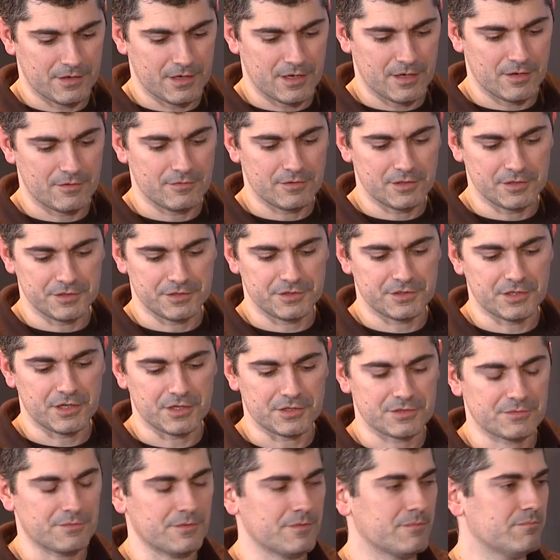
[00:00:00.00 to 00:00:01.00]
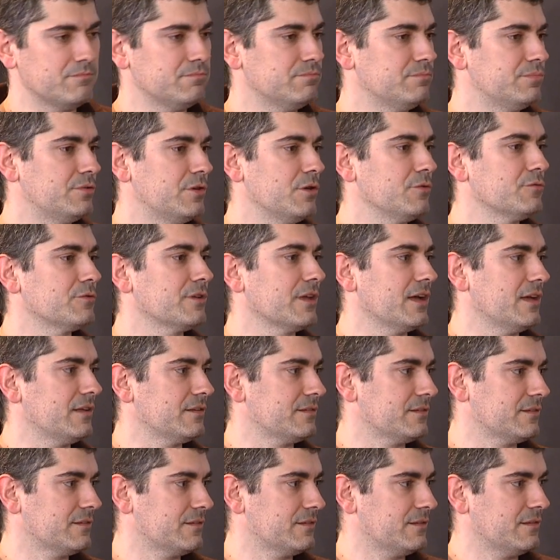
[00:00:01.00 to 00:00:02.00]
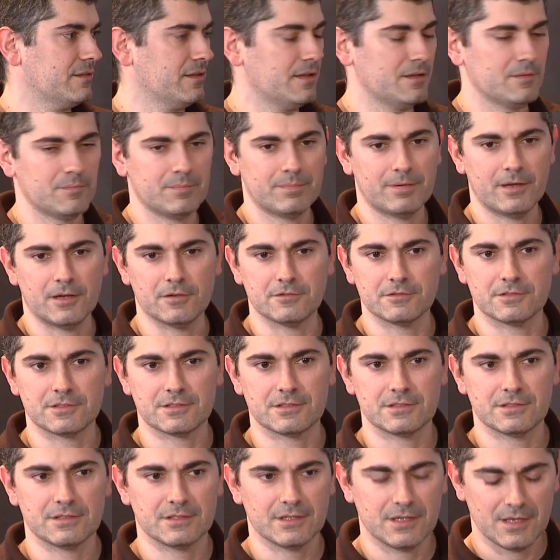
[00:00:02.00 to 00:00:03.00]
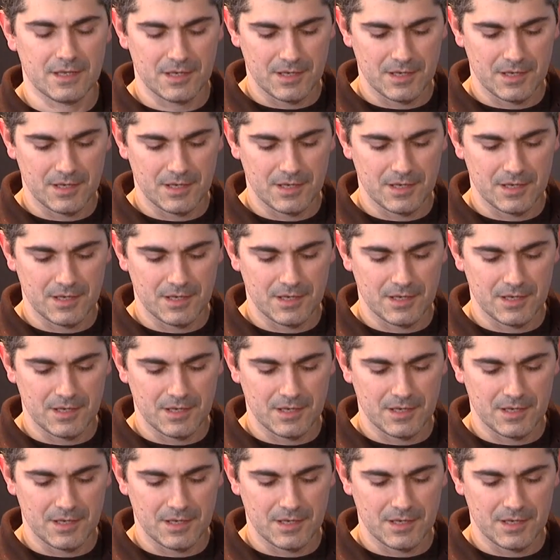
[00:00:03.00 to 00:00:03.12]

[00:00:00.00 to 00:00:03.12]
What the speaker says: who are in touch with broadcast and post,